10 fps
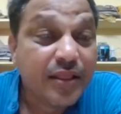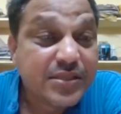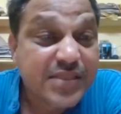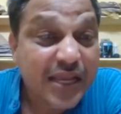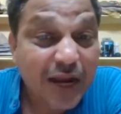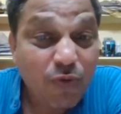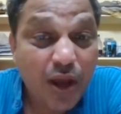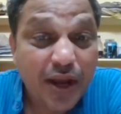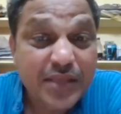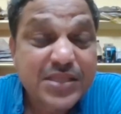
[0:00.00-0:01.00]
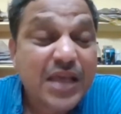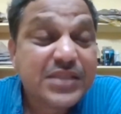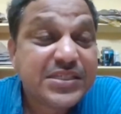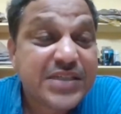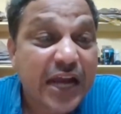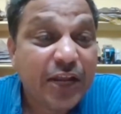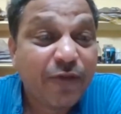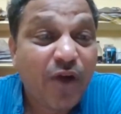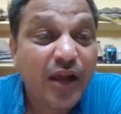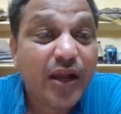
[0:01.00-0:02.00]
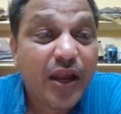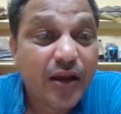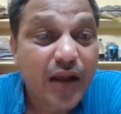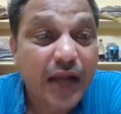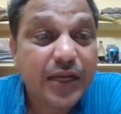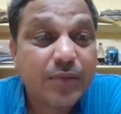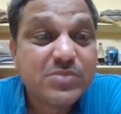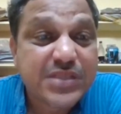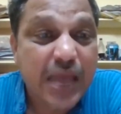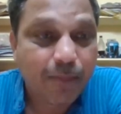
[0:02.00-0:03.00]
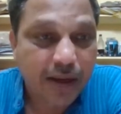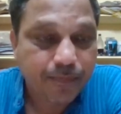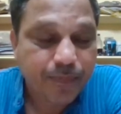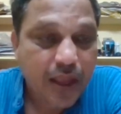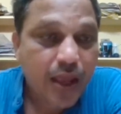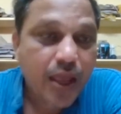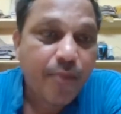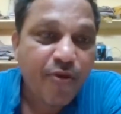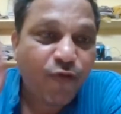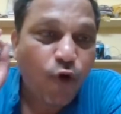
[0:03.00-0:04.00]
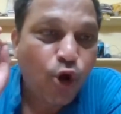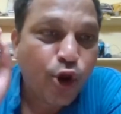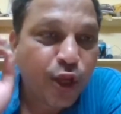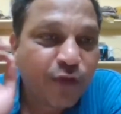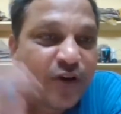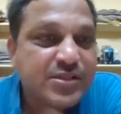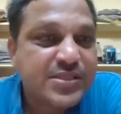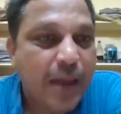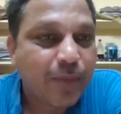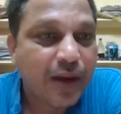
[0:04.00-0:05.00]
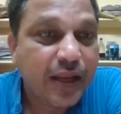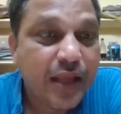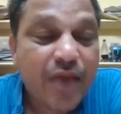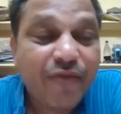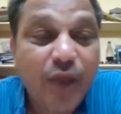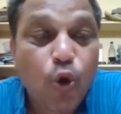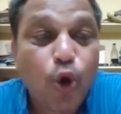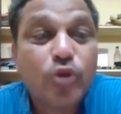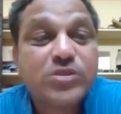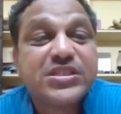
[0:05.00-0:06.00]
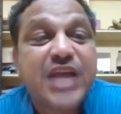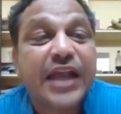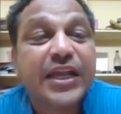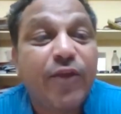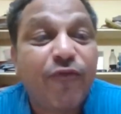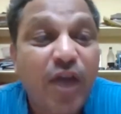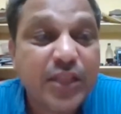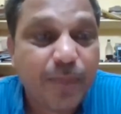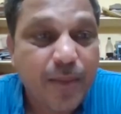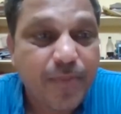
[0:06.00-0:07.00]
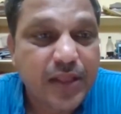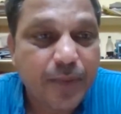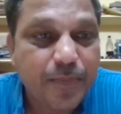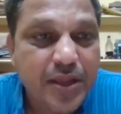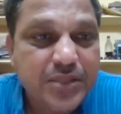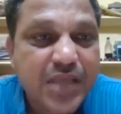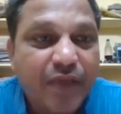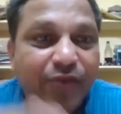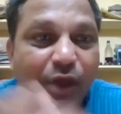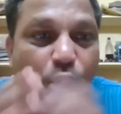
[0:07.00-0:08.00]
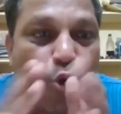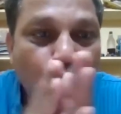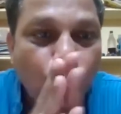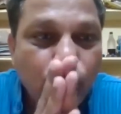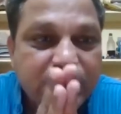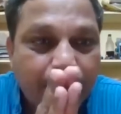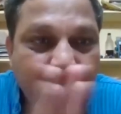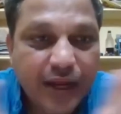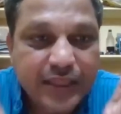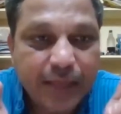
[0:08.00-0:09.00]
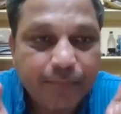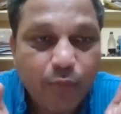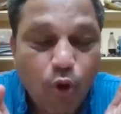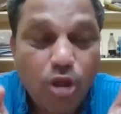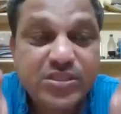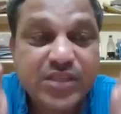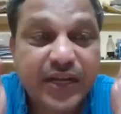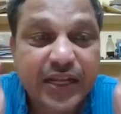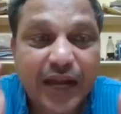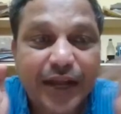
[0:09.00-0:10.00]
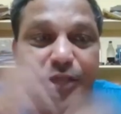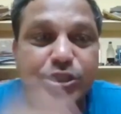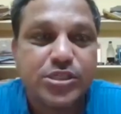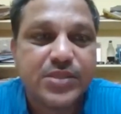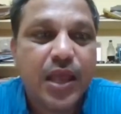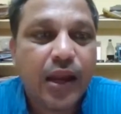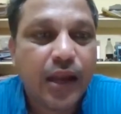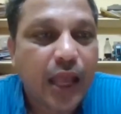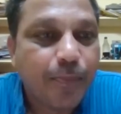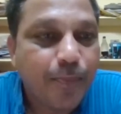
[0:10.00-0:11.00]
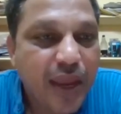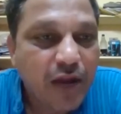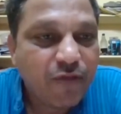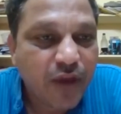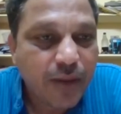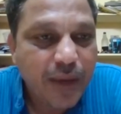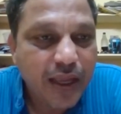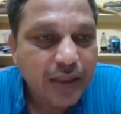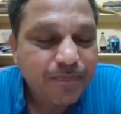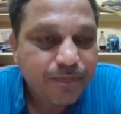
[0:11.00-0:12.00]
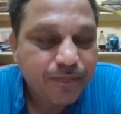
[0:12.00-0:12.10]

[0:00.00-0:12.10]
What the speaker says: Then the second one is stratified random sampling. Before going for sampling, we are going to stratify the people. That means we are going to separate them on certain conditions, like male, female,